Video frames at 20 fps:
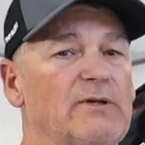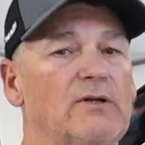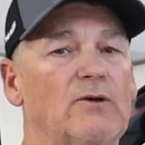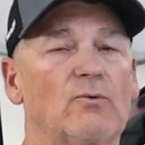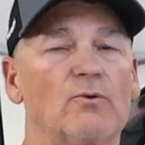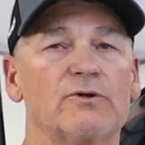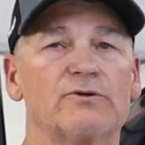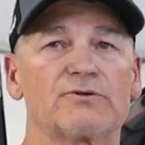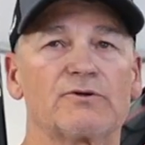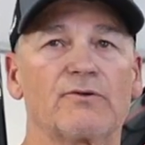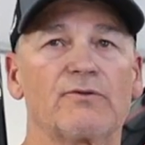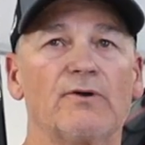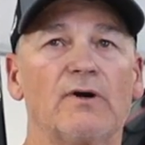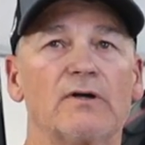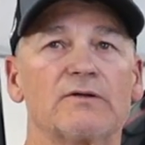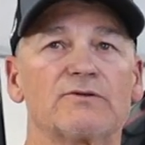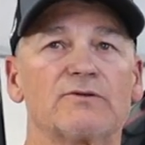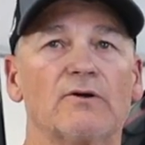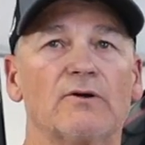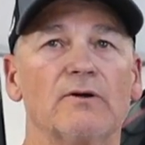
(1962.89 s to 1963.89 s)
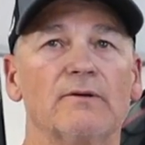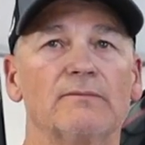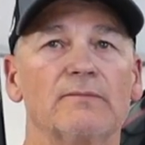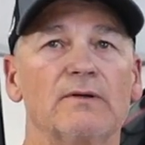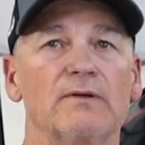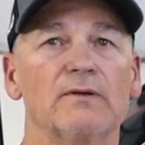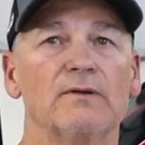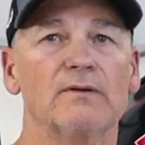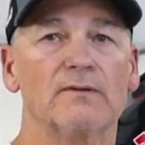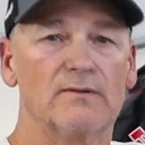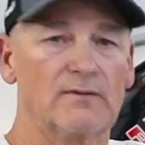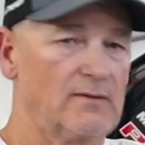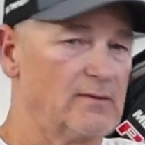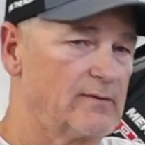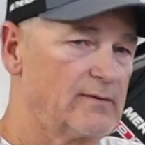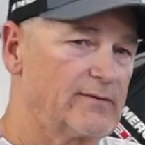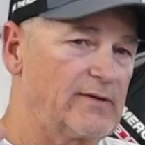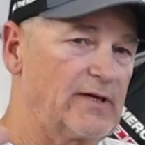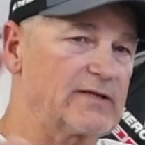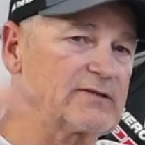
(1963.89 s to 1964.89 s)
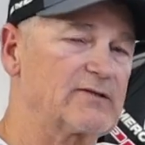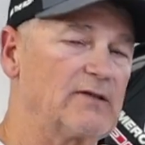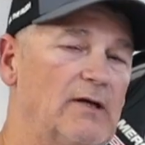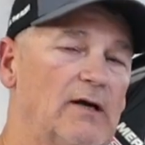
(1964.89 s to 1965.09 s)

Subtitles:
me know what your thoughts are. Thanks a